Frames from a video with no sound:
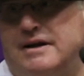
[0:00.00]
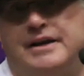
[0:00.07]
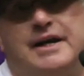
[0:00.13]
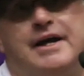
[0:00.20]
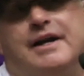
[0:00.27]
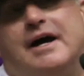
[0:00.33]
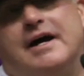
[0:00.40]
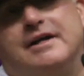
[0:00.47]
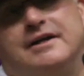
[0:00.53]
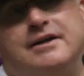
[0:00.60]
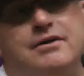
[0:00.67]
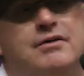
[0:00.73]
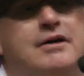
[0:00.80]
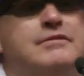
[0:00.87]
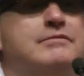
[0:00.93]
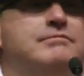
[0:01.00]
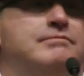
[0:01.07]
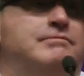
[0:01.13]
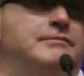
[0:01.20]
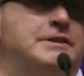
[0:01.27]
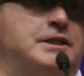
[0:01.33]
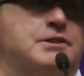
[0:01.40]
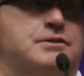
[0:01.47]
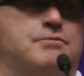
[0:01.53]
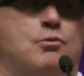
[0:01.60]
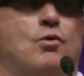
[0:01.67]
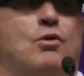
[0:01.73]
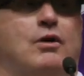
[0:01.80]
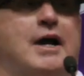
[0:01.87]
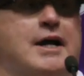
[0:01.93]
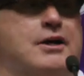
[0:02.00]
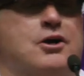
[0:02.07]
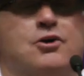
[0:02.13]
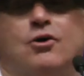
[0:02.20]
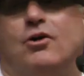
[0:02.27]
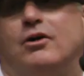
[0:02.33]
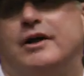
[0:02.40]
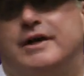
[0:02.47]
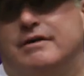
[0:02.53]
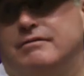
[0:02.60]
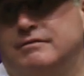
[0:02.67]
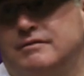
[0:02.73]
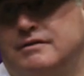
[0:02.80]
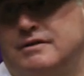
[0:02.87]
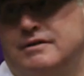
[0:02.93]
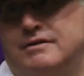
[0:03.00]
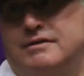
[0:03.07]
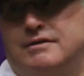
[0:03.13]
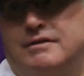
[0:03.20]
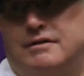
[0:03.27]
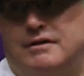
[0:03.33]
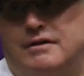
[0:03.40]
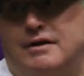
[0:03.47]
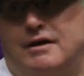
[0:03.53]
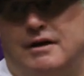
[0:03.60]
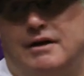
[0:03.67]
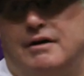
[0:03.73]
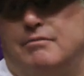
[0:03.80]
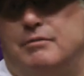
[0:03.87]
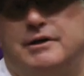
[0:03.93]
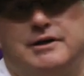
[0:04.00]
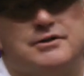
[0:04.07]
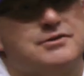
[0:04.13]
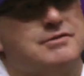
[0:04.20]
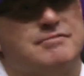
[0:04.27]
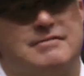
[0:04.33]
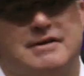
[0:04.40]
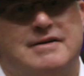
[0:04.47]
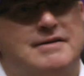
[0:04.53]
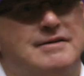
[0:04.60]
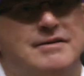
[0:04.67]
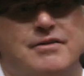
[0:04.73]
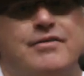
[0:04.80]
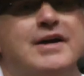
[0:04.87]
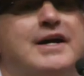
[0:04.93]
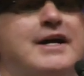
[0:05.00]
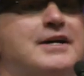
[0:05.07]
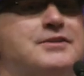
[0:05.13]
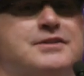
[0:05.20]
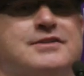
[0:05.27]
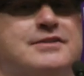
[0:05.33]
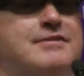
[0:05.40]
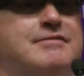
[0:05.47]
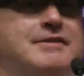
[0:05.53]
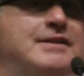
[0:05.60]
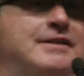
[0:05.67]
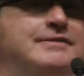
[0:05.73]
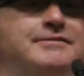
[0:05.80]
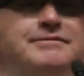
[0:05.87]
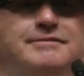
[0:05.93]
again, he's more like a Curly. But the thing is,